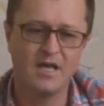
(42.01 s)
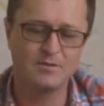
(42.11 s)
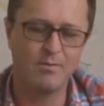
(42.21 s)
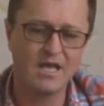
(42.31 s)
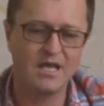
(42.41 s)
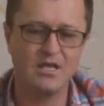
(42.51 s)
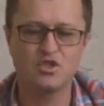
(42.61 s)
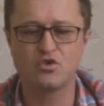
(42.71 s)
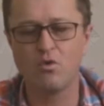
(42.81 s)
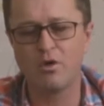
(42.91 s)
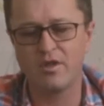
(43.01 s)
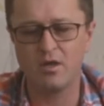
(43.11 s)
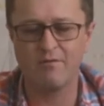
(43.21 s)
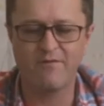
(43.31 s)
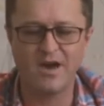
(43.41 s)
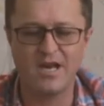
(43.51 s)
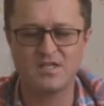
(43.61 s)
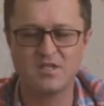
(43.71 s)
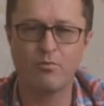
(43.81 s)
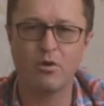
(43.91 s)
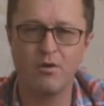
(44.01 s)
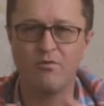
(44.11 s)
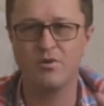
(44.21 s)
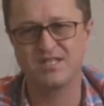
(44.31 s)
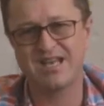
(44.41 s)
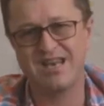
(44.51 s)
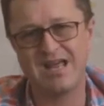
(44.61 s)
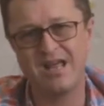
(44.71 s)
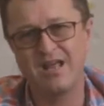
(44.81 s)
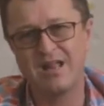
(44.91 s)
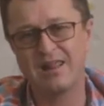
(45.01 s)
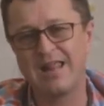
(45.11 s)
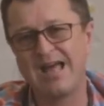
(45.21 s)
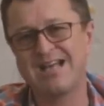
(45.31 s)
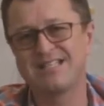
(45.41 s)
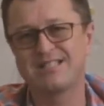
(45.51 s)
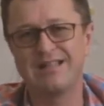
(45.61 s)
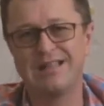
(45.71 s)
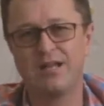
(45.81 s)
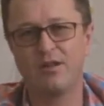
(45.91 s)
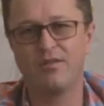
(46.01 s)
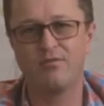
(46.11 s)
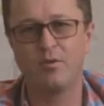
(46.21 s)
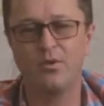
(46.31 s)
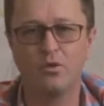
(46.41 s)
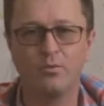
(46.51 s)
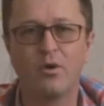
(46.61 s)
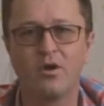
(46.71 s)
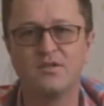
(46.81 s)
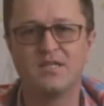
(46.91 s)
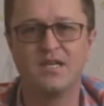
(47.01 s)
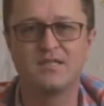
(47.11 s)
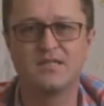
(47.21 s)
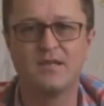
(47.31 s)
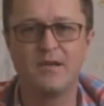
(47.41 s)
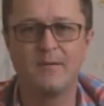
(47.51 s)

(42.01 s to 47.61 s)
is making sure that your finance approval is going to last the length of the build process.